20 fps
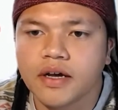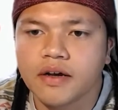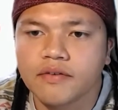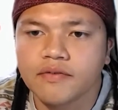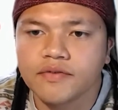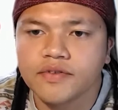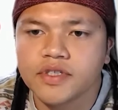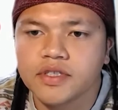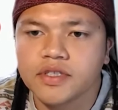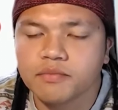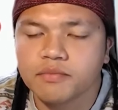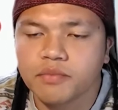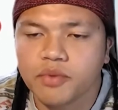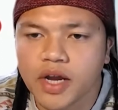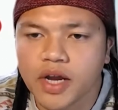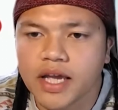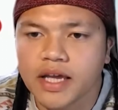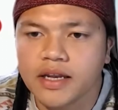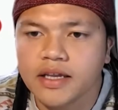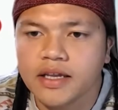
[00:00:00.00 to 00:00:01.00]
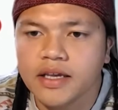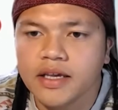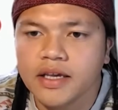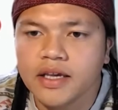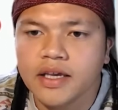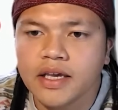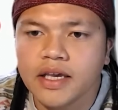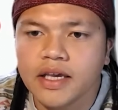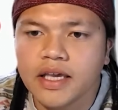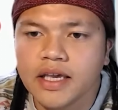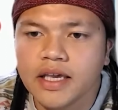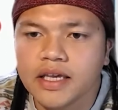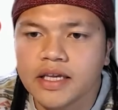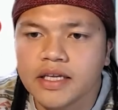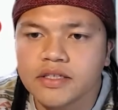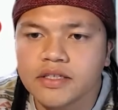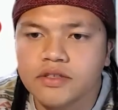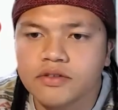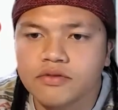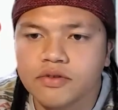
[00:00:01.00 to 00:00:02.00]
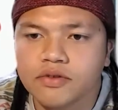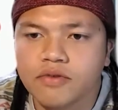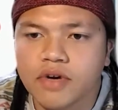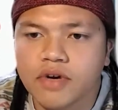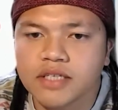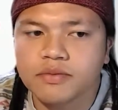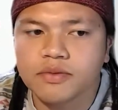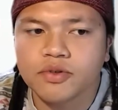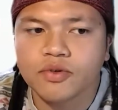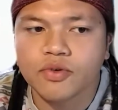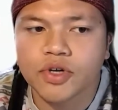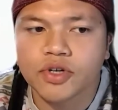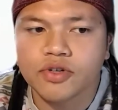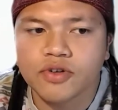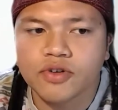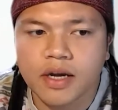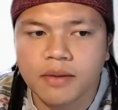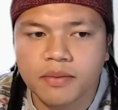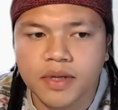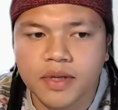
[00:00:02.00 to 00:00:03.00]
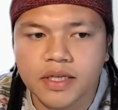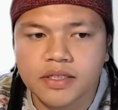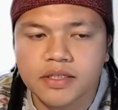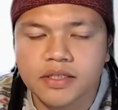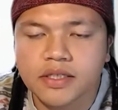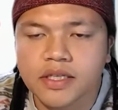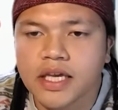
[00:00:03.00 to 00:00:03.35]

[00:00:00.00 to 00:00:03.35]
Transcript: spread is through respiratory droplets.